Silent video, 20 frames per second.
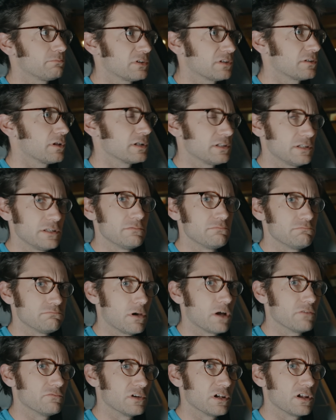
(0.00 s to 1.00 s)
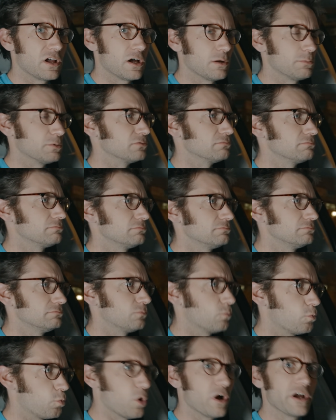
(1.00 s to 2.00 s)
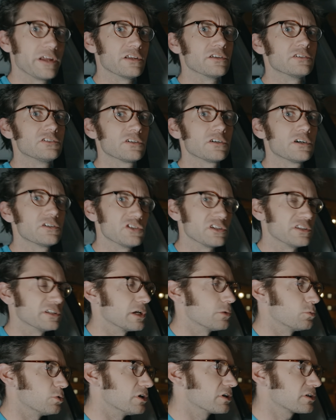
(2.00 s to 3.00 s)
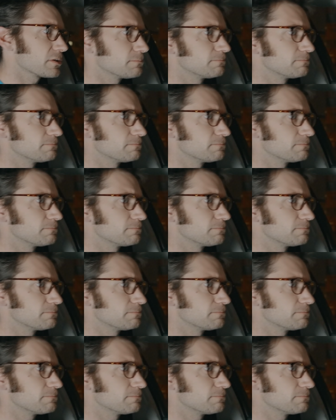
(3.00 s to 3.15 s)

slightly unreliable wider charging network.